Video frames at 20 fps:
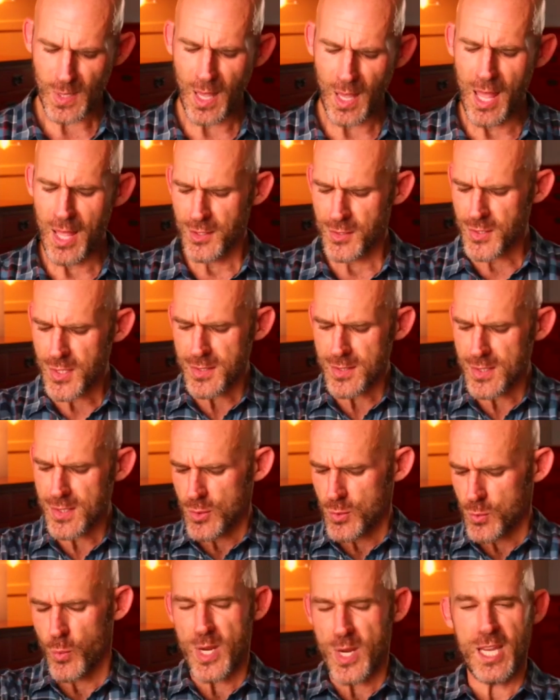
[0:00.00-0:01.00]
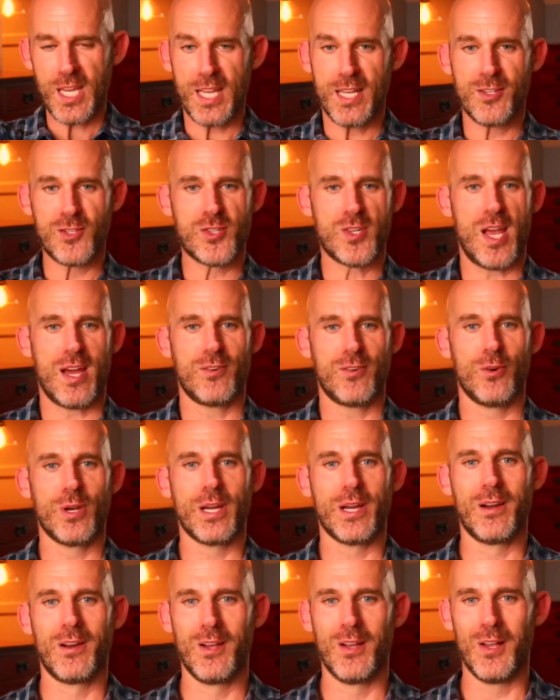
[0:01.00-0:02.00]
Since this week in
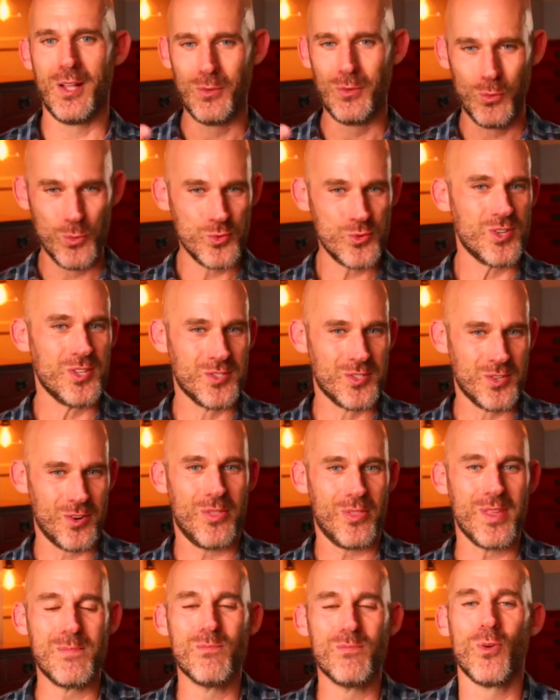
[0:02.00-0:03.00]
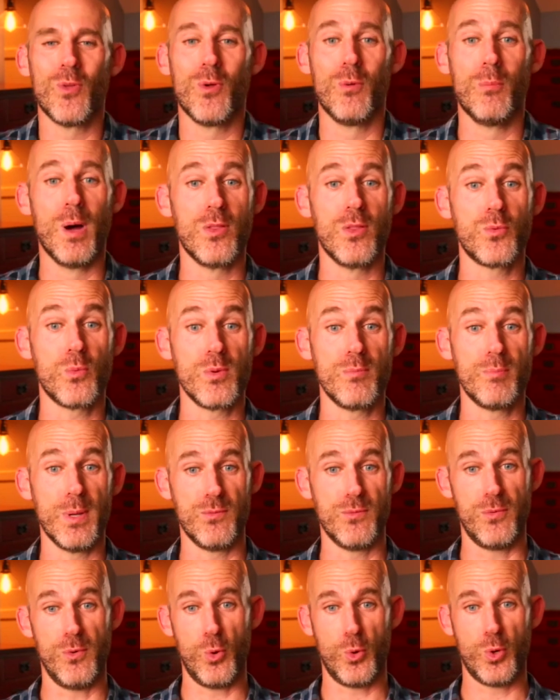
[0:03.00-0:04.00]
Shattering Illusions, our theme for the month, we've been
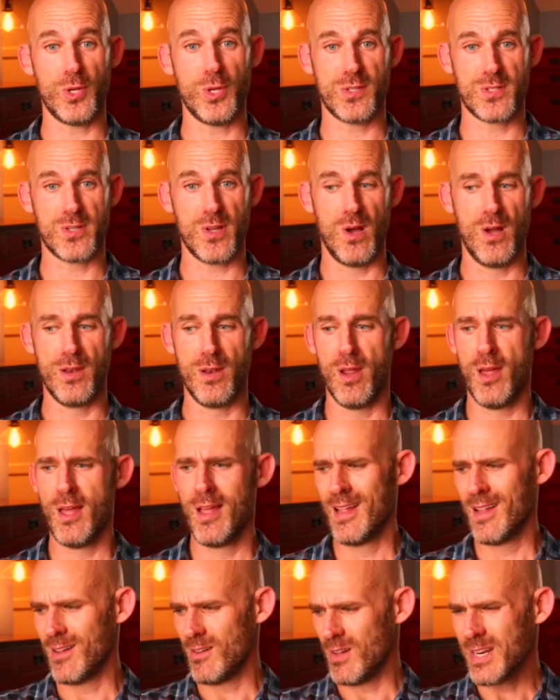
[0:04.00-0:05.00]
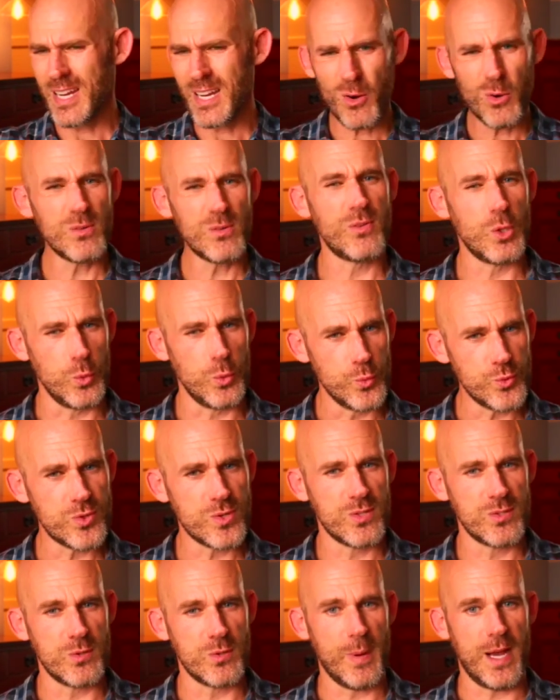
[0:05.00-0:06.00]
focused on letting go of illusions
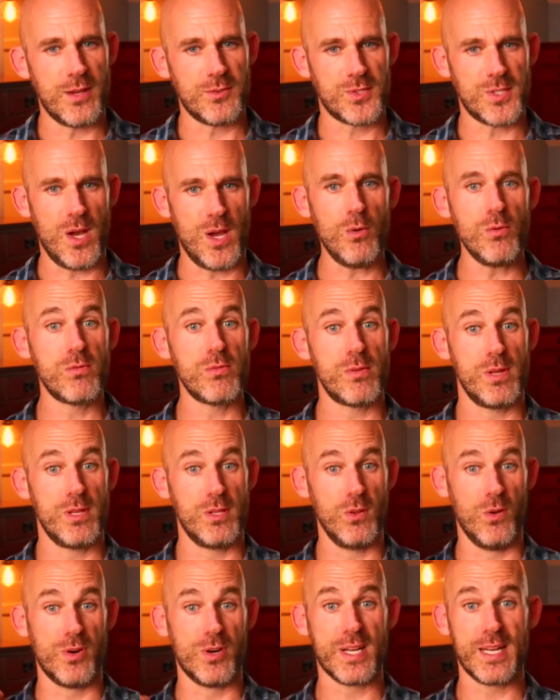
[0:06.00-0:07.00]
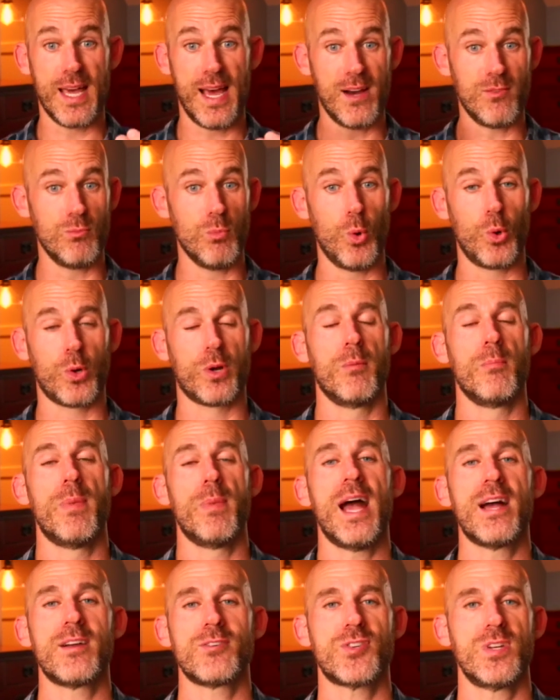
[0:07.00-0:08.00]
about self and learning to have more
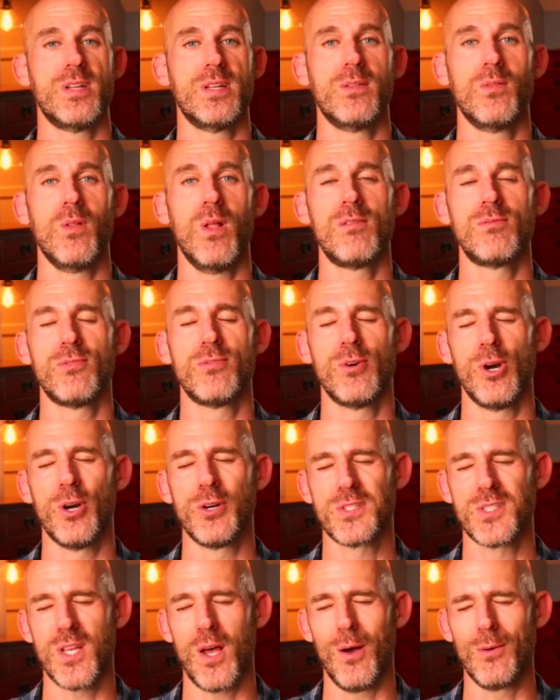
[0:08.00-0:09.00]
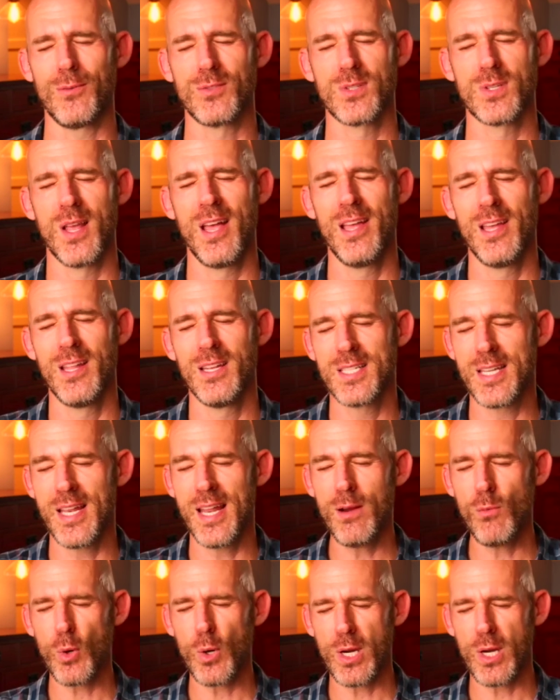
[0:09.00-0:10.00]
compassion and love for ourselves. Today,
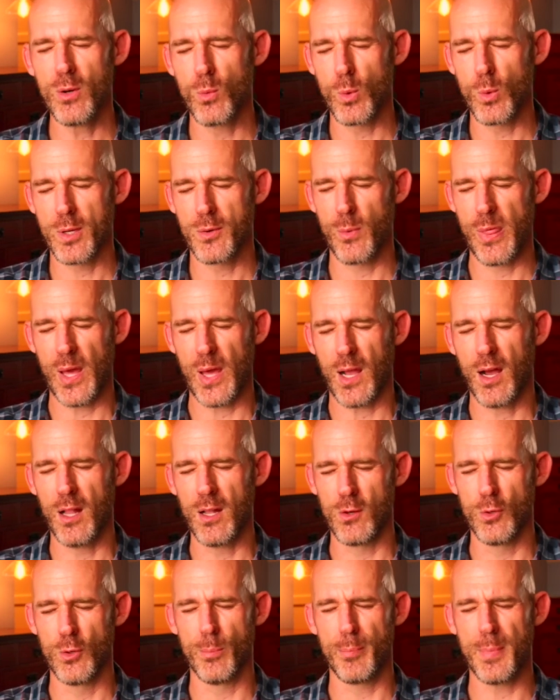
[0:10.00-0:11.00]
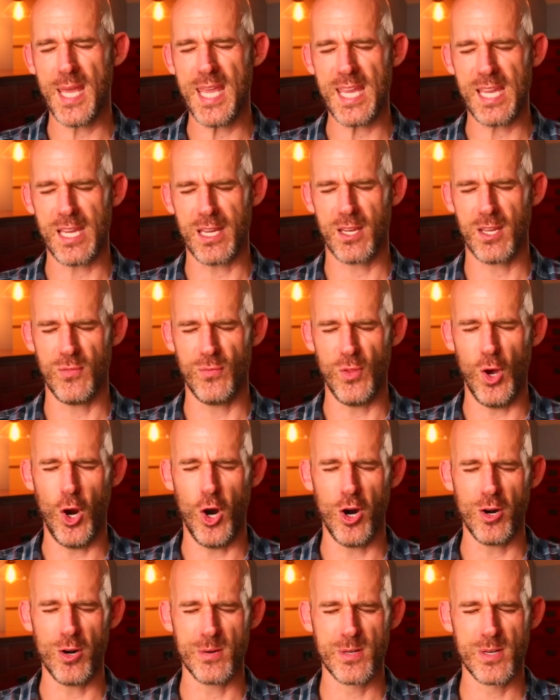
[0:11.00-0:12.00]
we're going to work with the color pink in the heart.